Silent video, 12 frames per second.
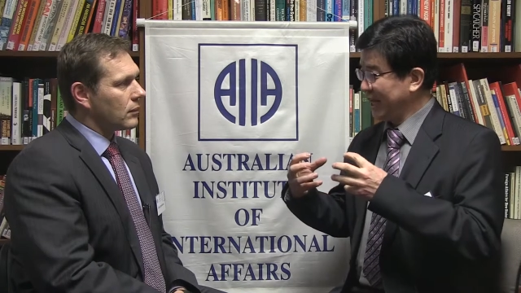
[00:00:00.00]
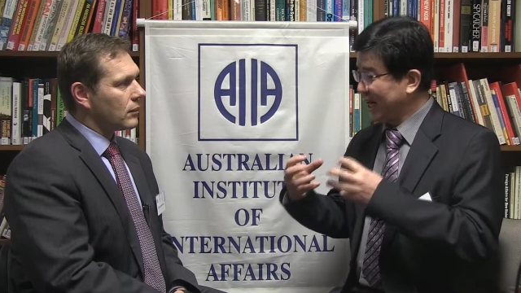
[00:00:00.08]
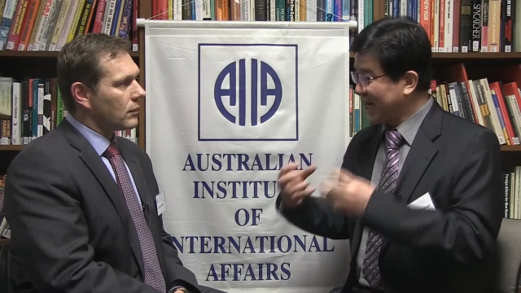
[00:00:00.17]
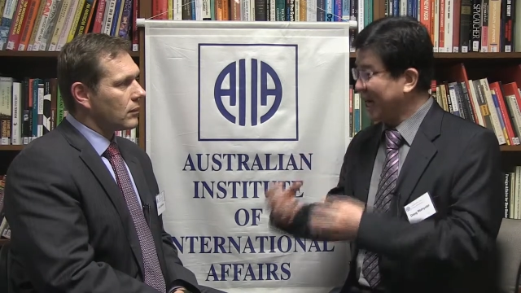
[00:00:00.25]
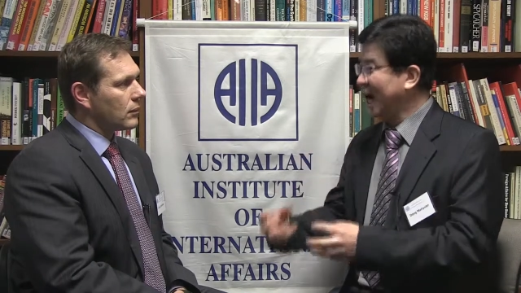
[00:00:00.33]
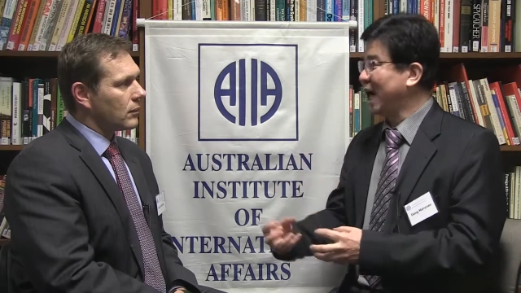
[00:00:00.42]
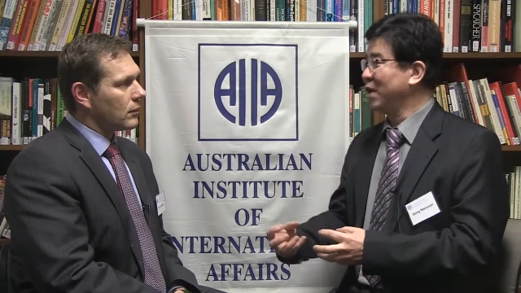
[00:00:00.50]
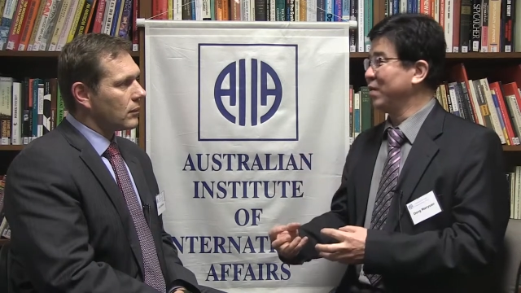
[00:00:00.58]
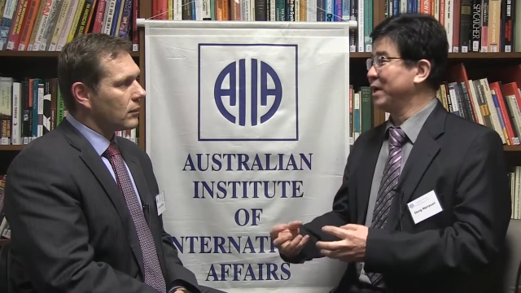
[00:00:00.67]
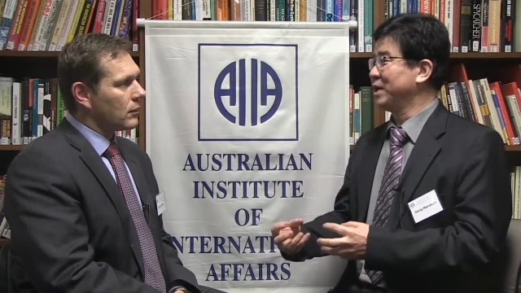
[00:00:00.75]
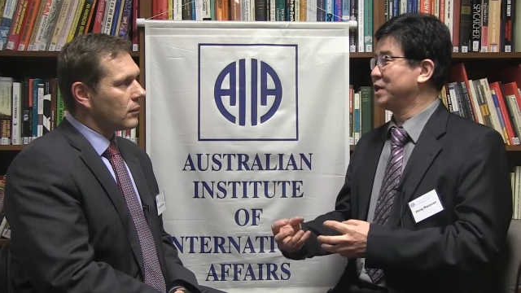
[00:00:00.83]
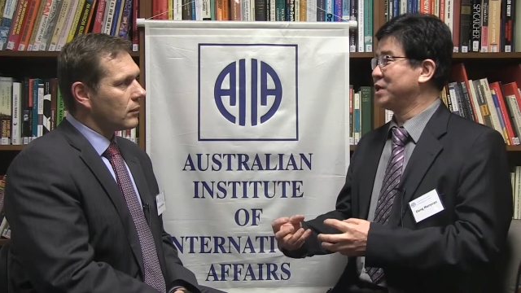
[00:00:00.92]

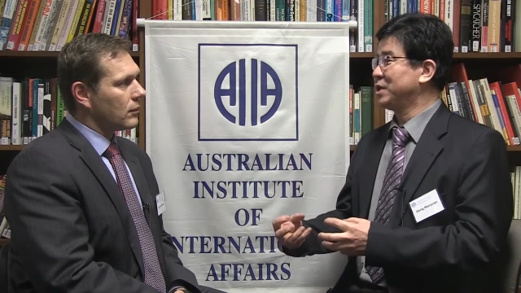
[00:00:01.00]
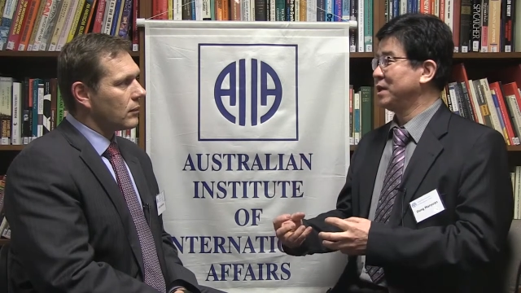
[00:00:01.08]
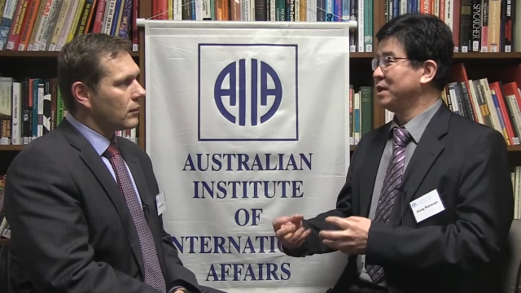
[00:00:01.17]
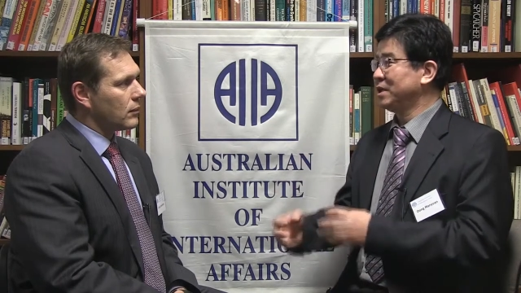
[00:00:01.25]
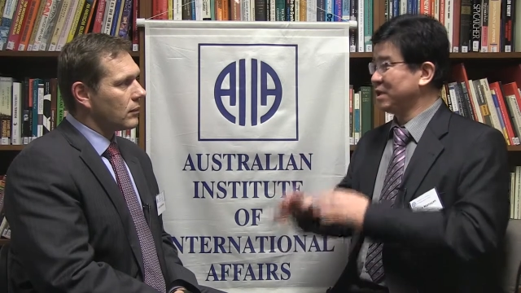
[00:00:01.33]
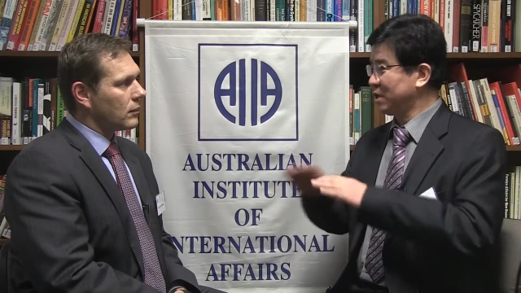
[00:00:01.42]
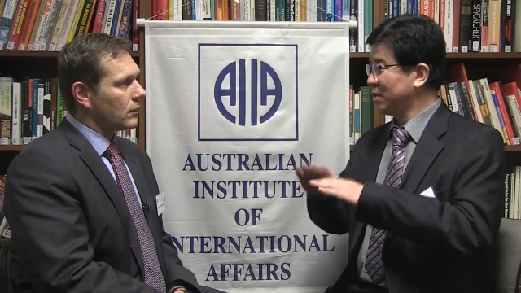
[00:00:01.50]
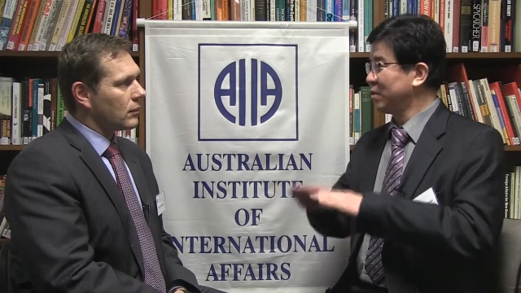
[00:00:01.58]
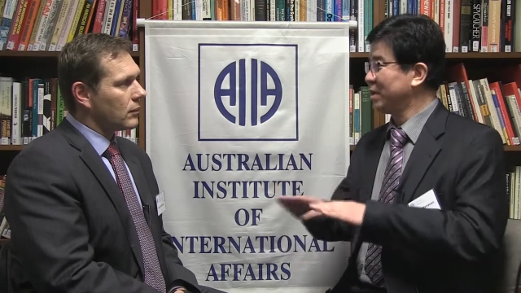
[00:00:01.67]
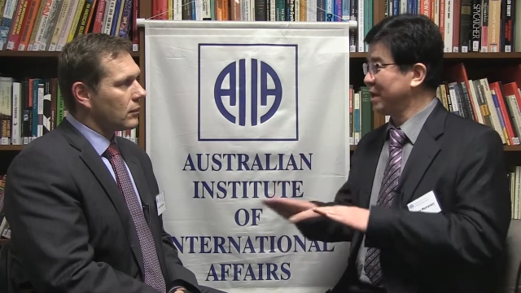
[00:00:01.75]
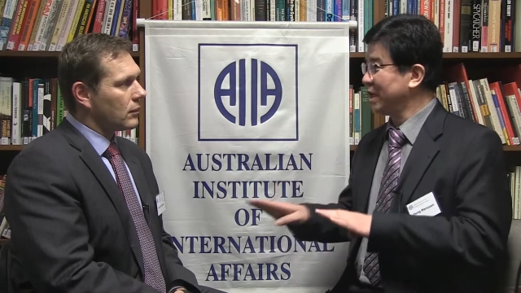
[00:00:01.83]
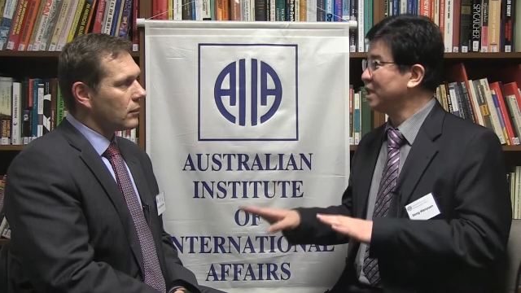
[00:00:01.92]
Speaker 1: encourage
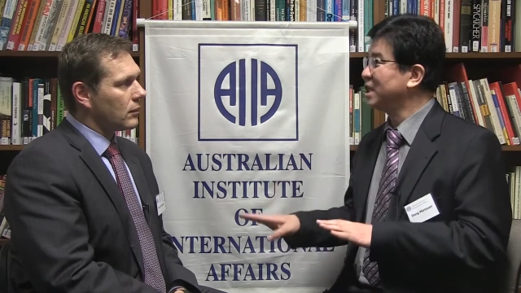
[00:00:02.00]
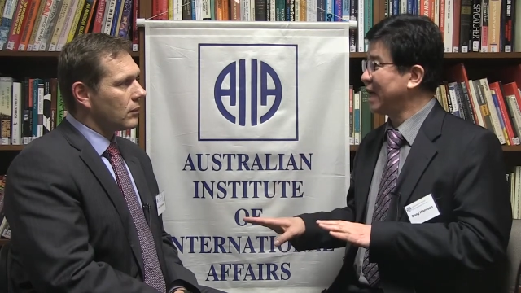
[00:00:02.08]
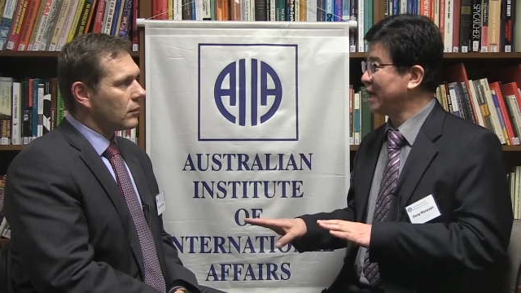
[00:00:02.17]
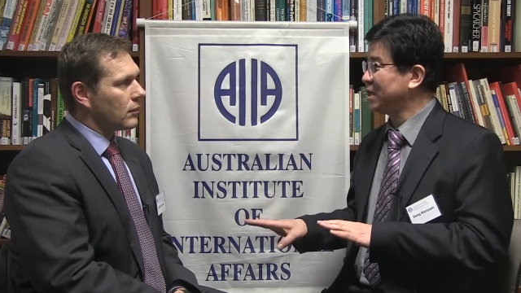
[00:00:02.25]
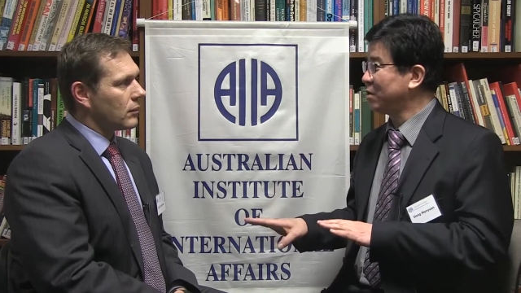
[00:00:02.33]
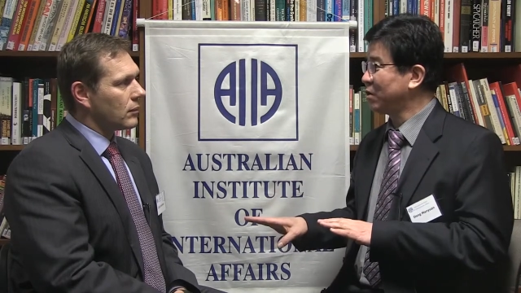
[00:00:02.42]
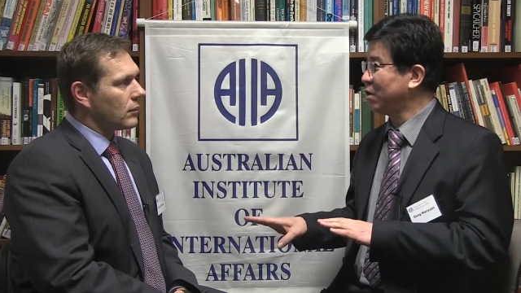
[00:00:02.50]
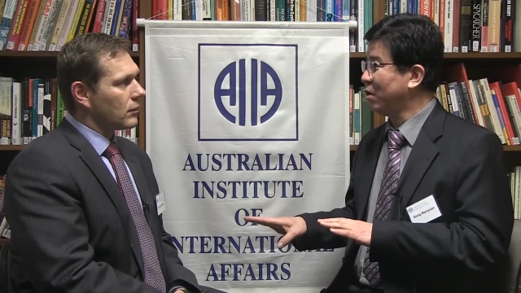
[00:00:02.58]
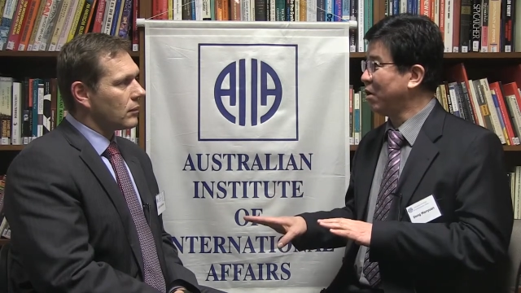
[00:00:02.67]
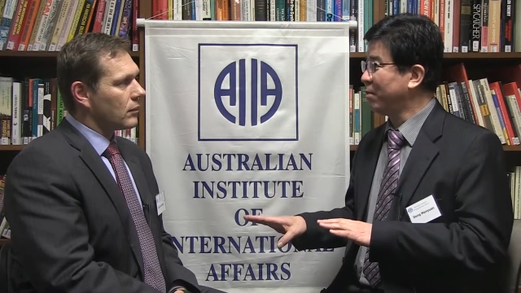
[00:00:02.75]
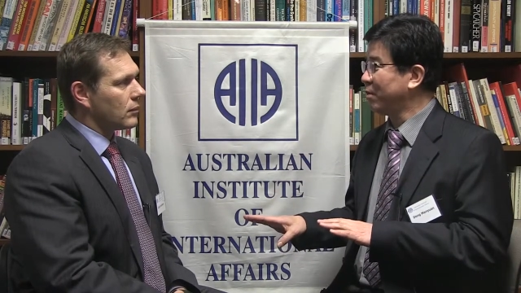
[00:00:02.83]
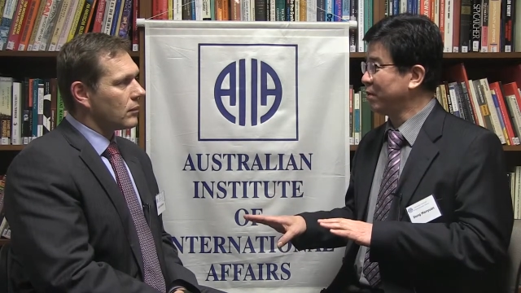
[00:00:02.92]
through the international
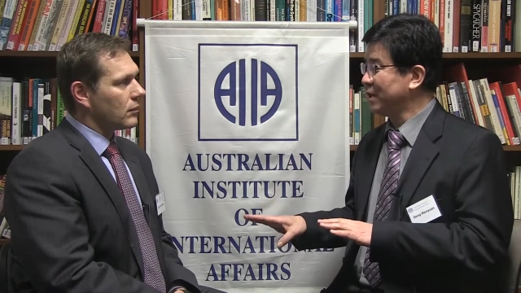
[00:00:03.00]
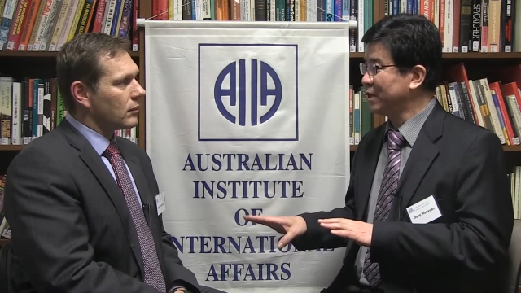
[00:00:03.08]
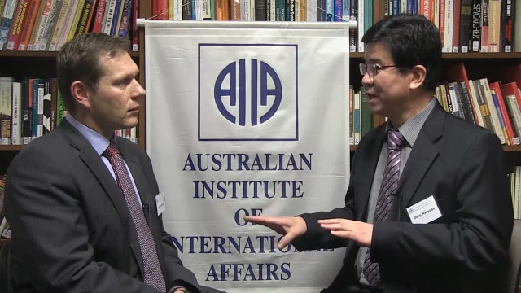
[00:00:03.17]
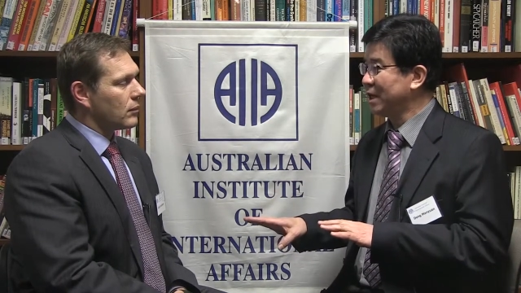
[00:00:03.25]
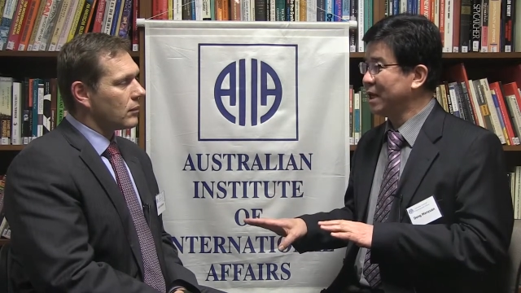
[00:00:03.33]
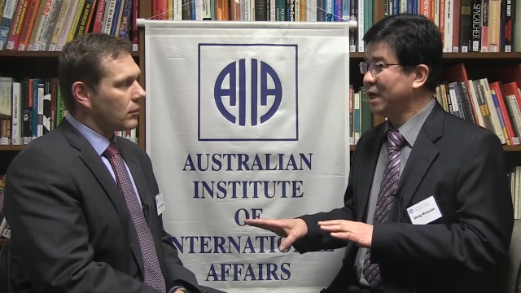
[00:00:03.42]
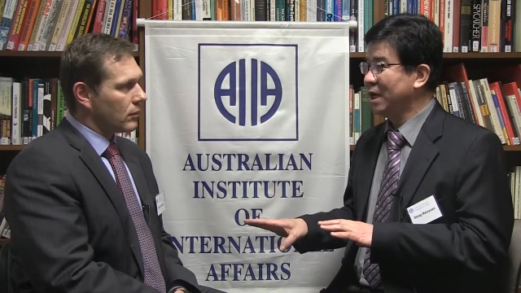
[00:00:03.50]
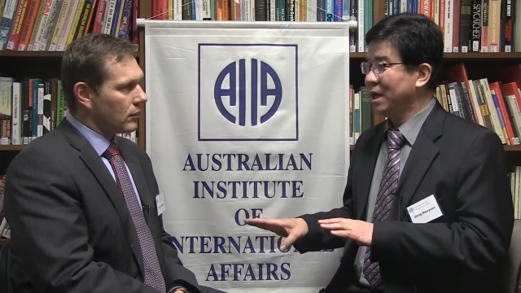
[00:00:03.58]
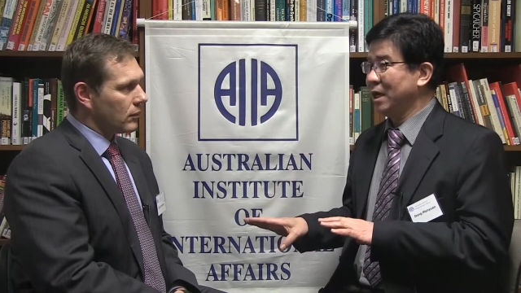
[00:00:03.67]
cooperation